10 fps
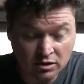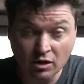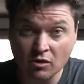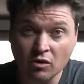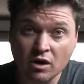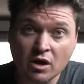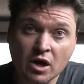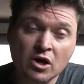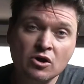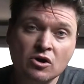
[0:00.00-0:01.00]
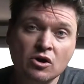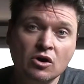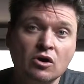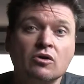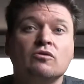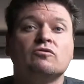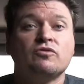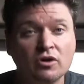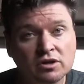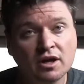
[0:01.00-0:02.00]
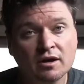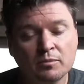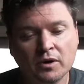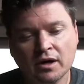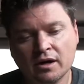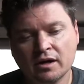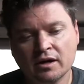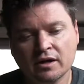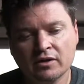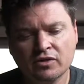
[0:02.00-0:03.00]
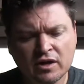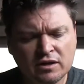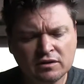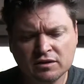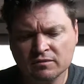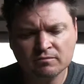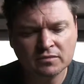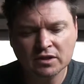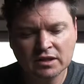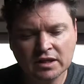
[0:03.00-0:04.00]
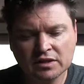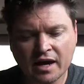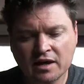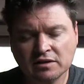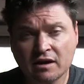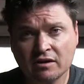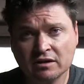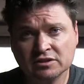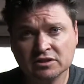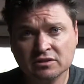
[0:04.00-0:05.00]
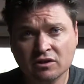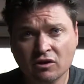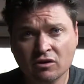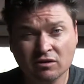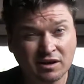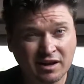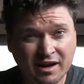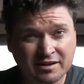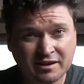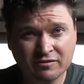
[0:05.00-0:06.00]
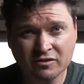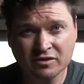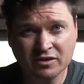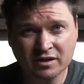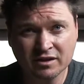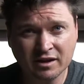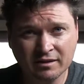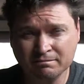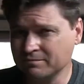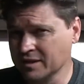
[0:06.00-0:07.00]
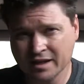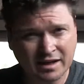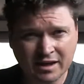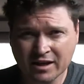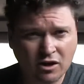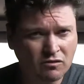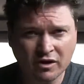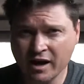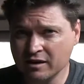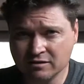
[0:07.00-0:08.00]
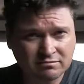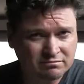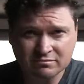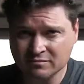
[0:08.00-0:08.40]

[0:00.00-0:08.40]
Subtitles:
So, first up, these cast iron engines are a lot different than any overhead